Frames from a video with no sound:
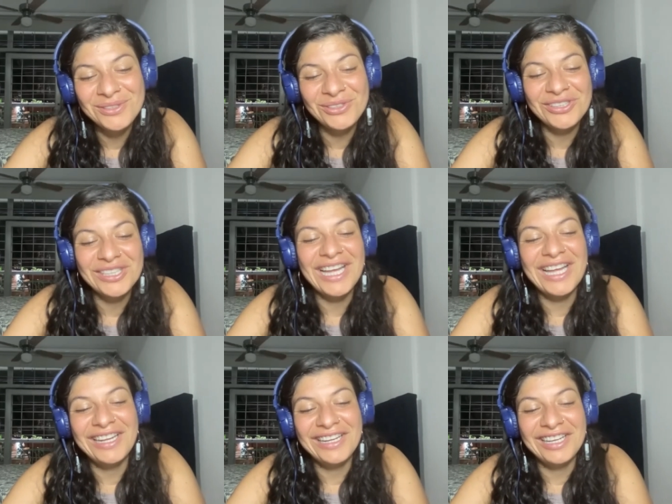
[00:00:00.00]
to look
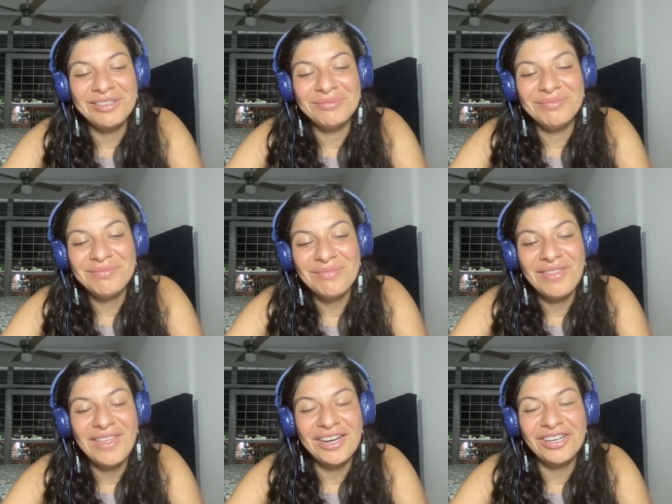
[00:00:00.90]
at
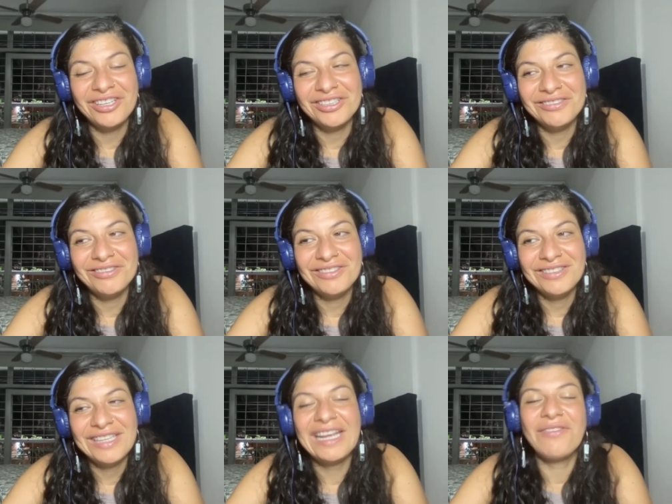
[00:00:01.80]
their,
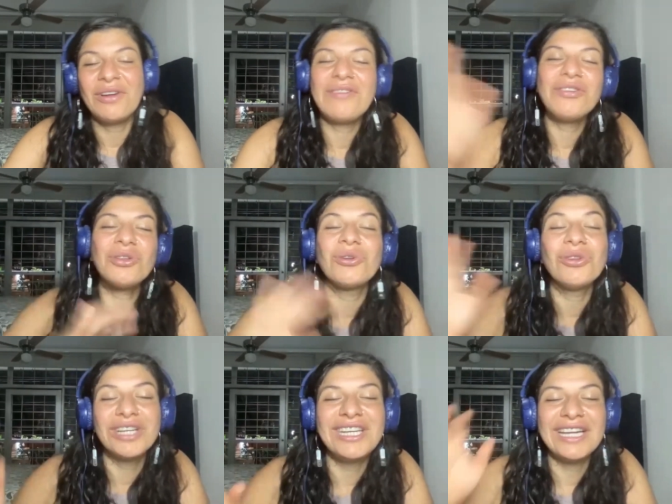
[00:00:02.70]
like, whenever they're
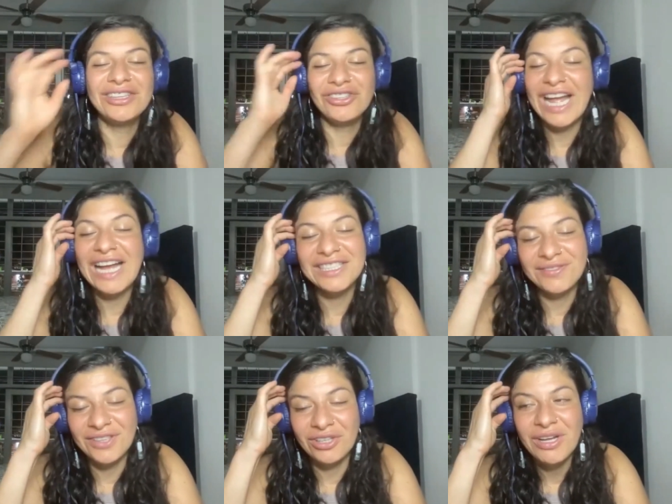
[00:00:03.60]
looking at their cash
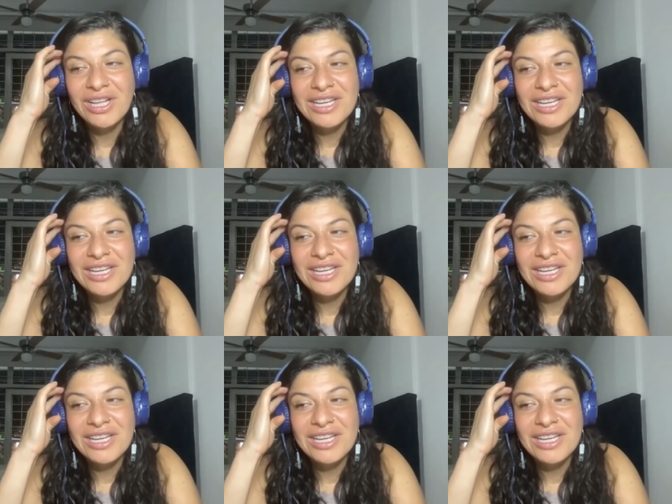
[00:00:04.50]
flow,